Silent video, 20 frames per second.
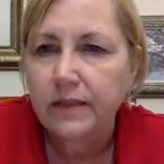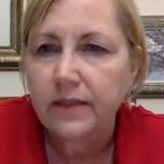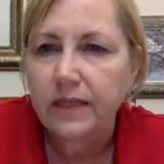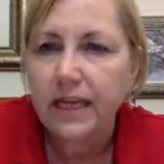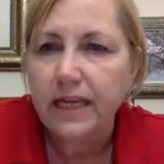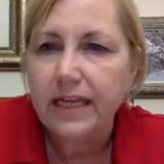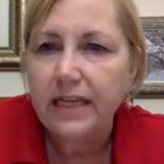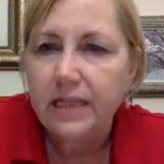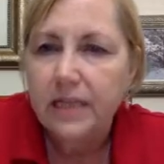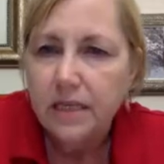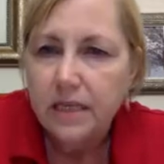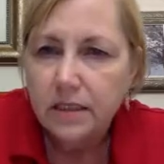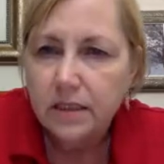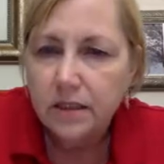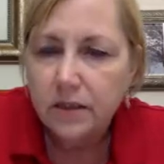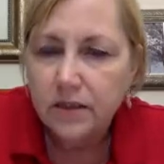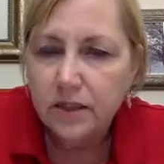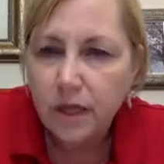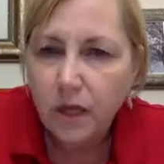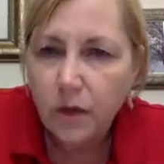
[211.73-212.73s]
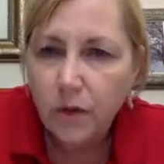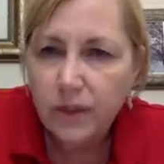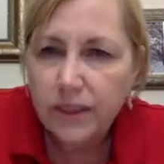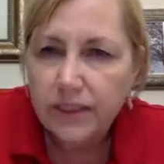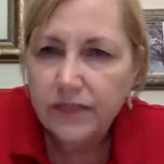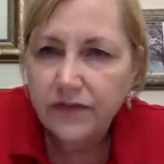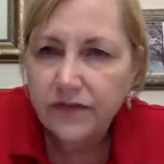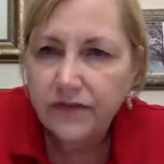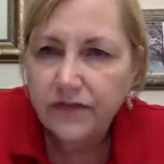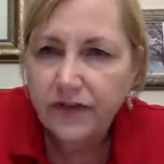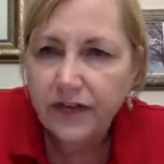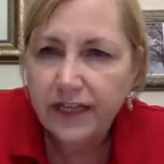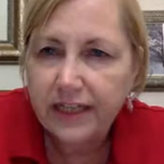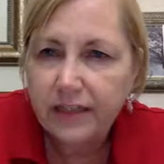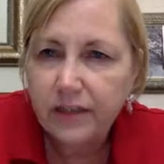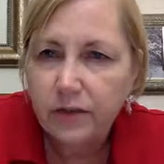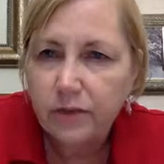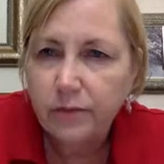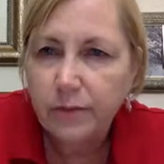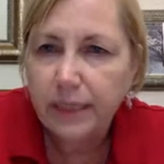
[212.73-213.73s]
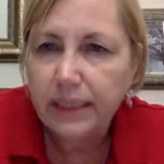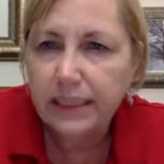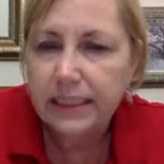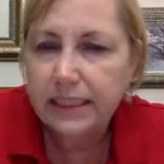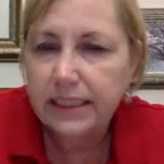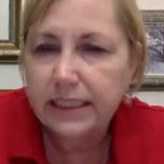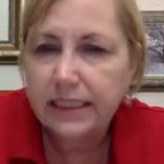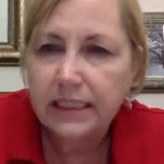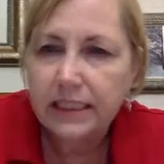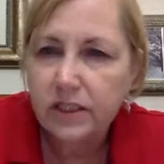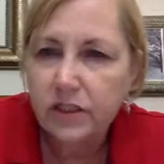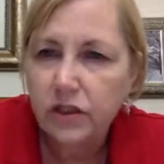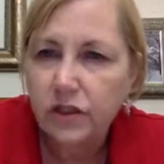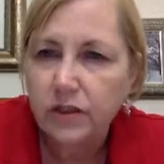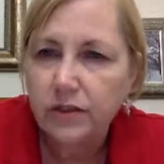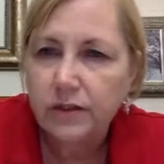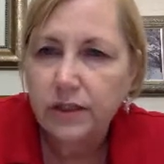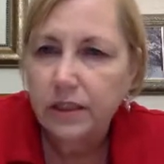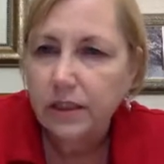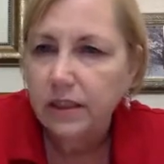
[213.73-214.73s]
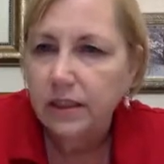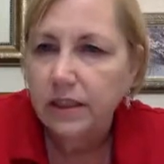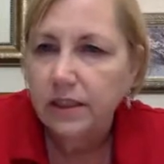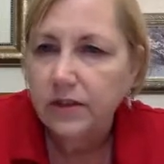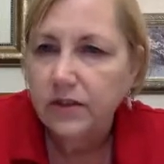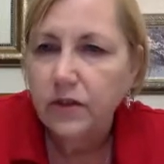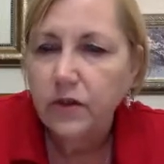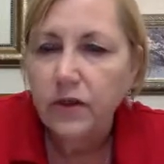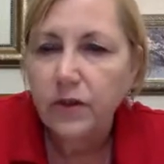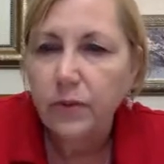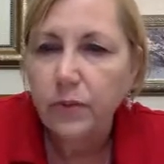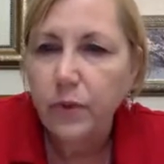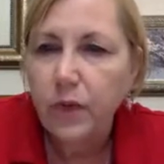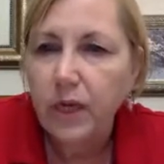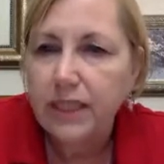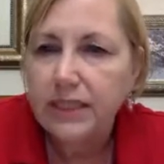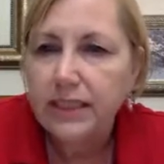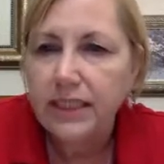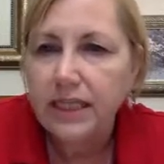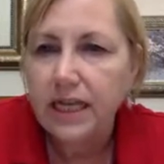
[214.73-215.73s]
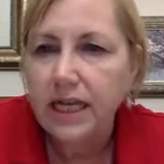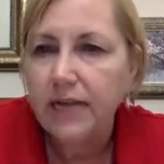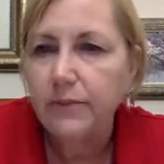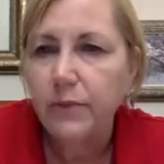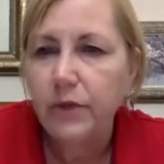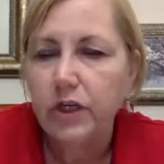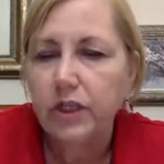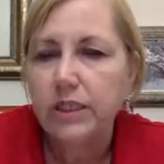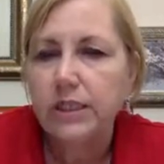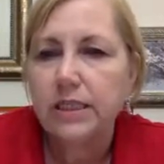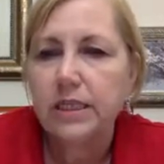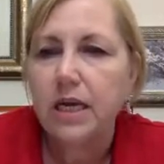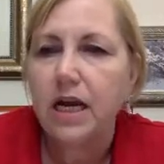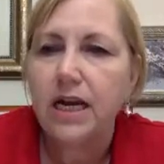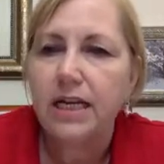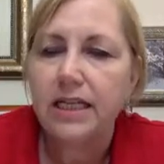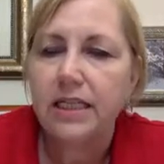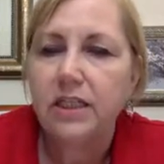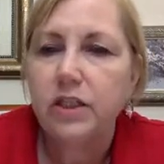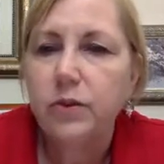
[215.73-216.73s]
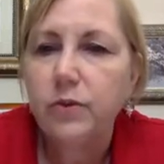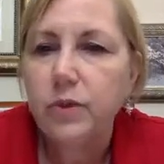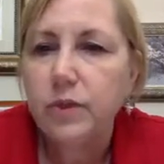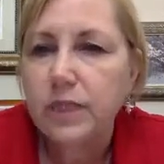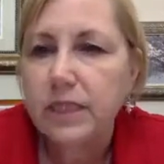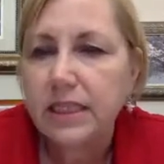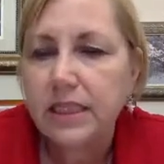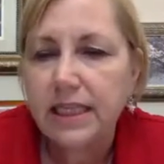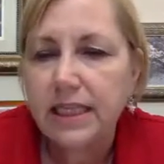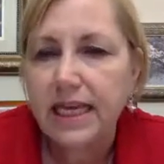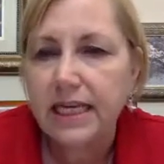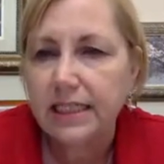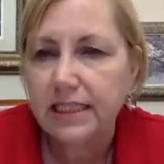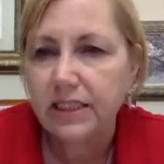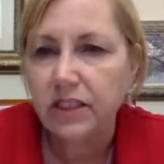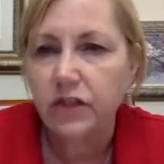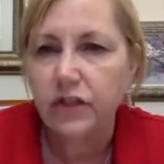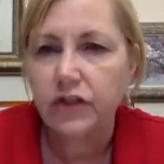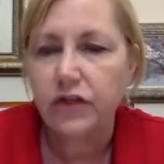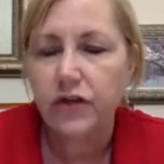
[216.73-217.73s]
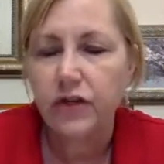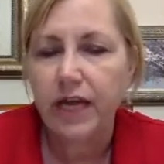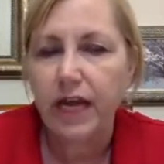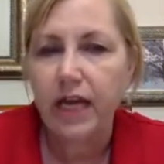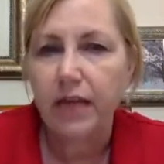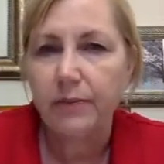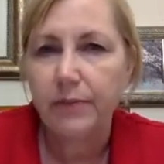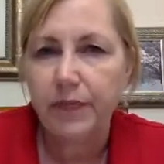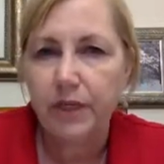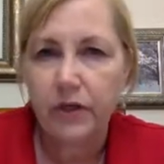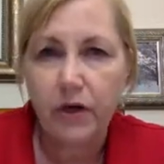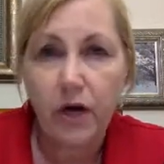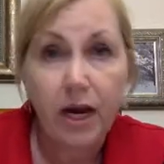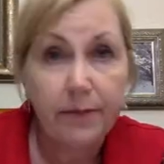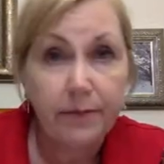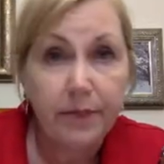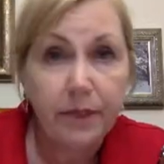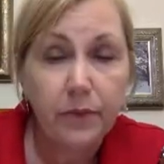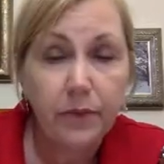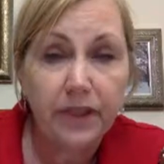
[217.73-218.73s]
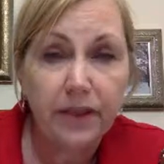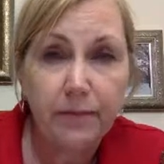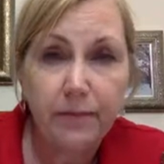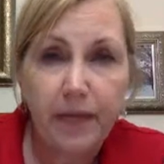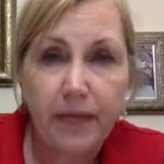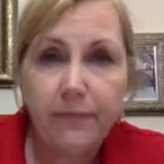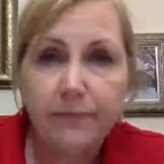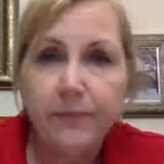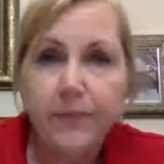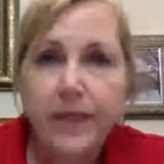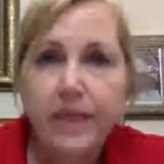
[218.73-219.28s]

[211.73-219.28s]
Okay, so it's always final minus initial. There's only one time where it's not, and you won't see that until you're in AP or IB with me.